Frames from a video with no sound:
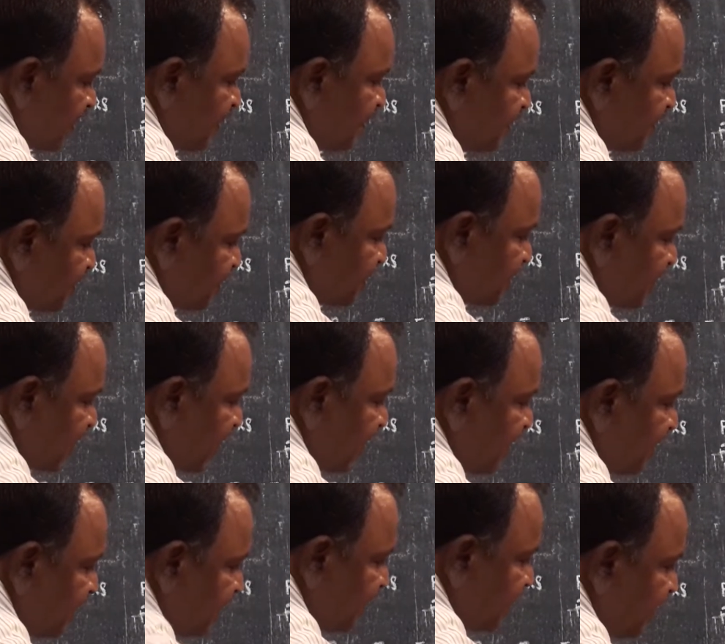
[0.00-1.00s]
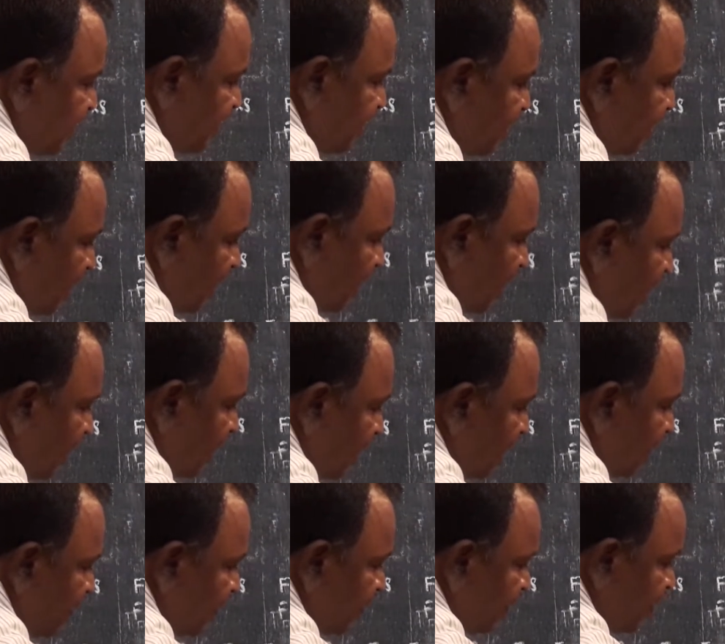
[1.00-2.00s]
sin theta.
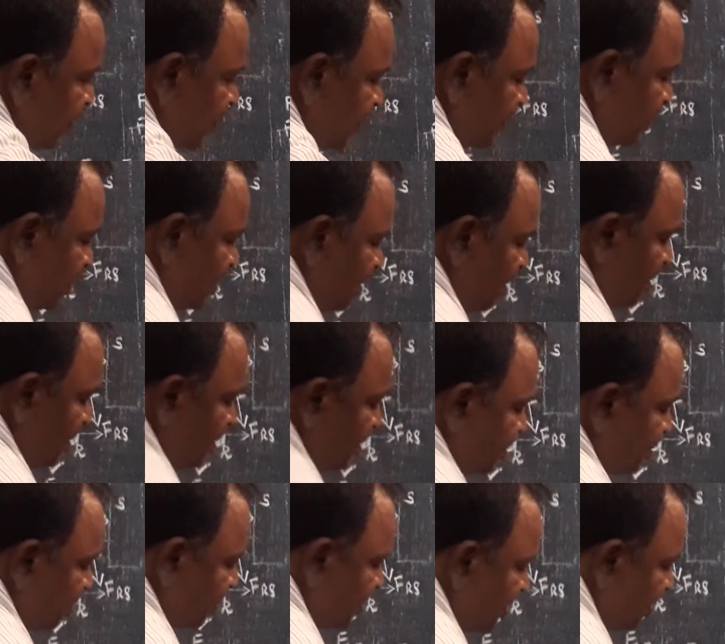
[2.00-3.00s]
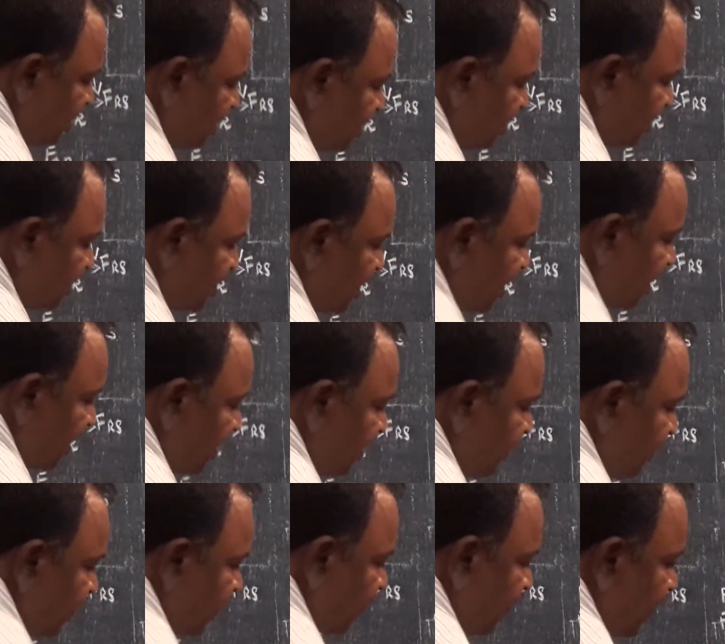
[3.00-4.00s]
So this is
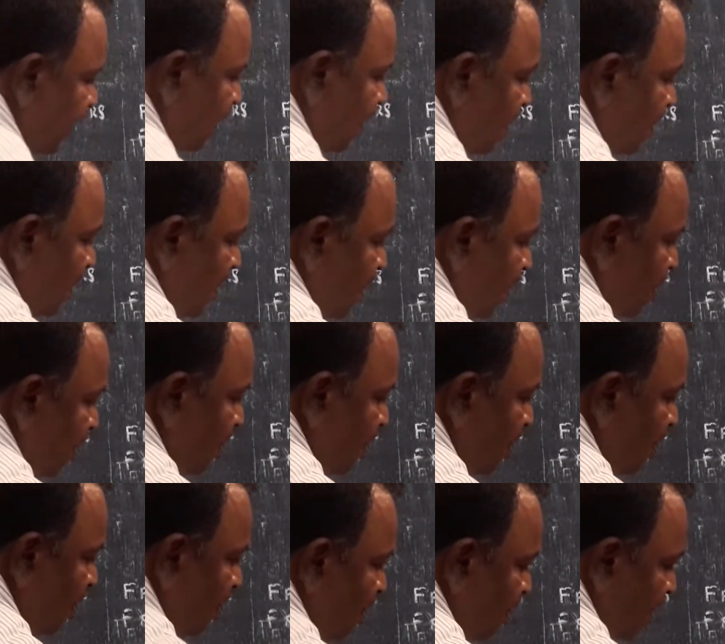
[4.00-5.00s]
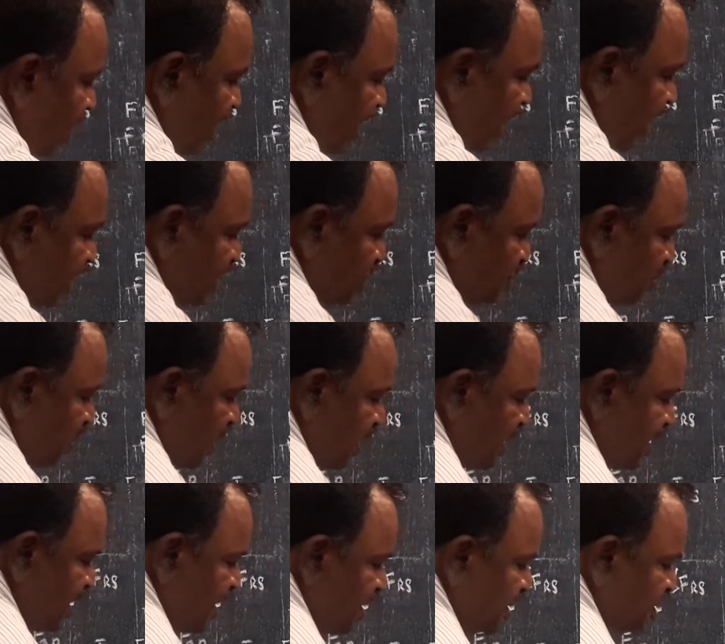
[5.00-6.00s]
the torque
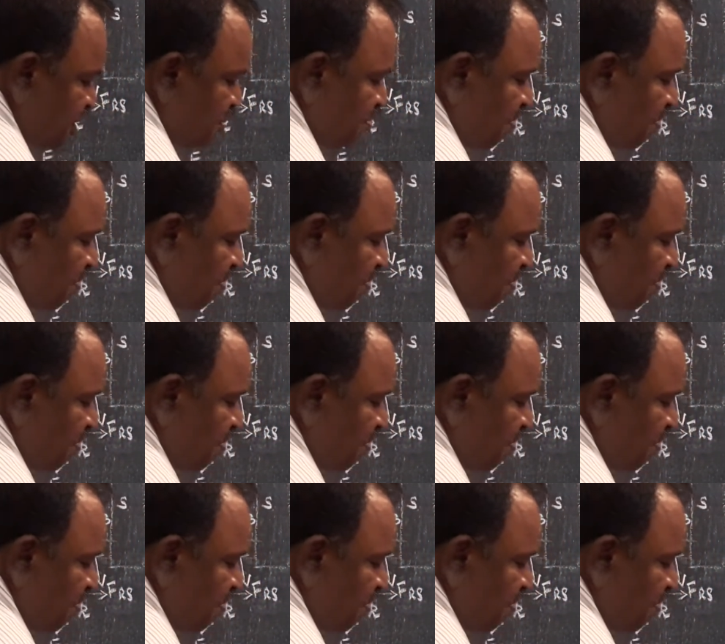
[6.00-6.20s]
experienced